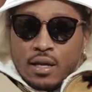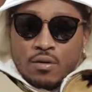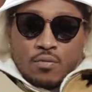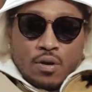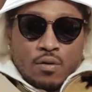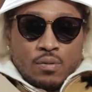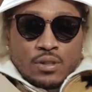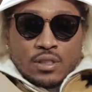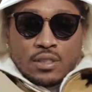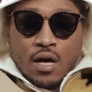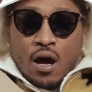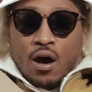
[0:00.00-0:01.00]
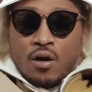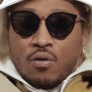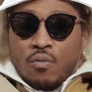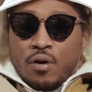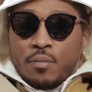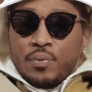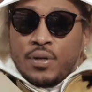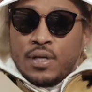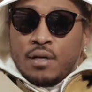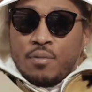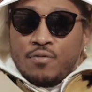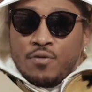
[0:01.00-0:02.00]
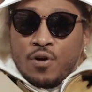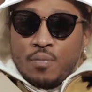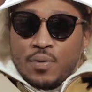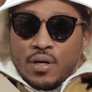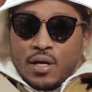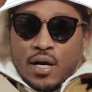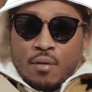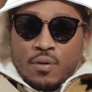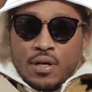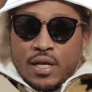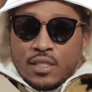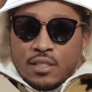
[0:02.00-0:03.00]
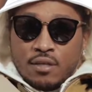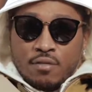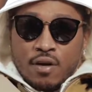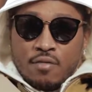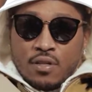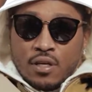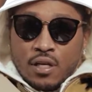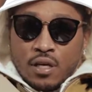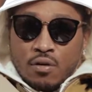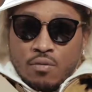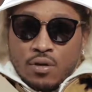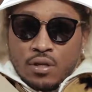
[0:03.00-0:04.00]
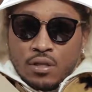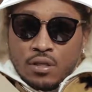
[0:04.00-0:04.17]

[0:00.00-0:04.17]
It really was just all the work put in before me, a combination of everything in one.